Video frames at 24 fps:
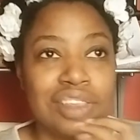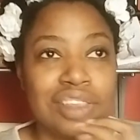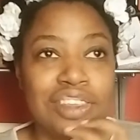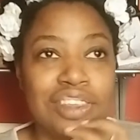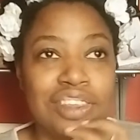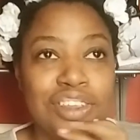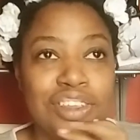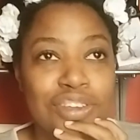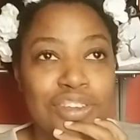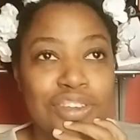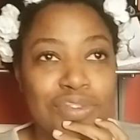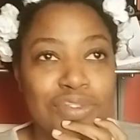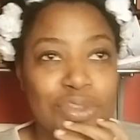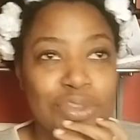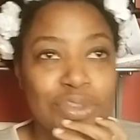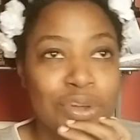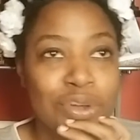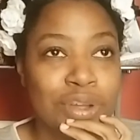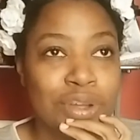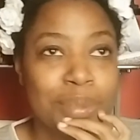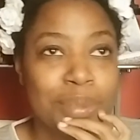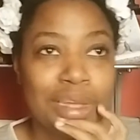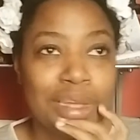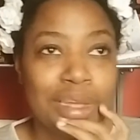Seeds of
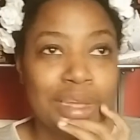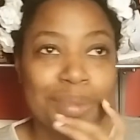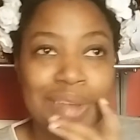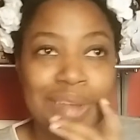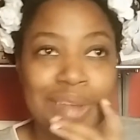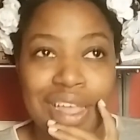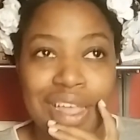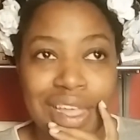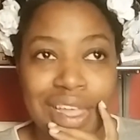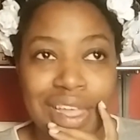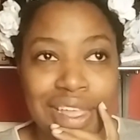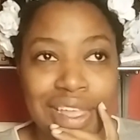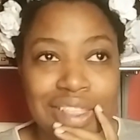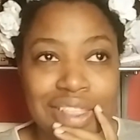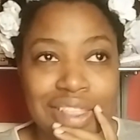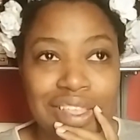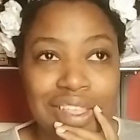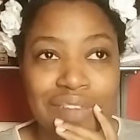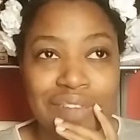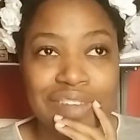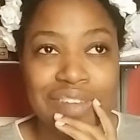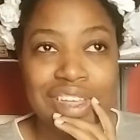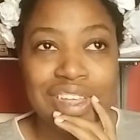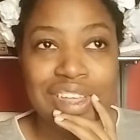Storm I'm not
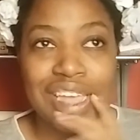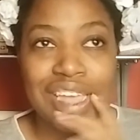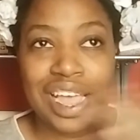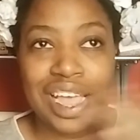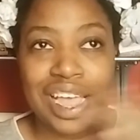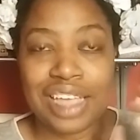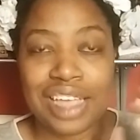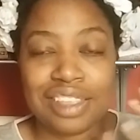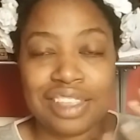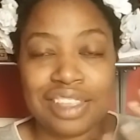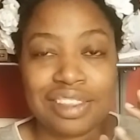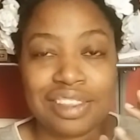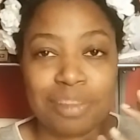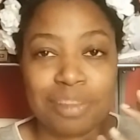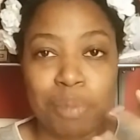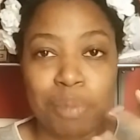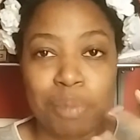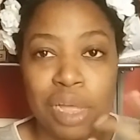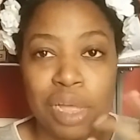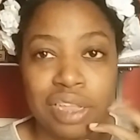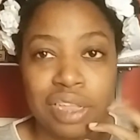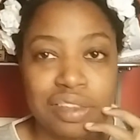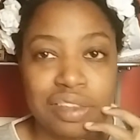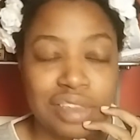loving as
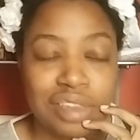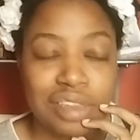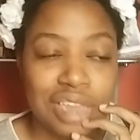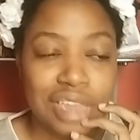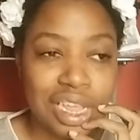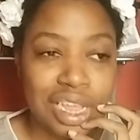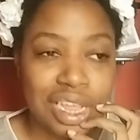much.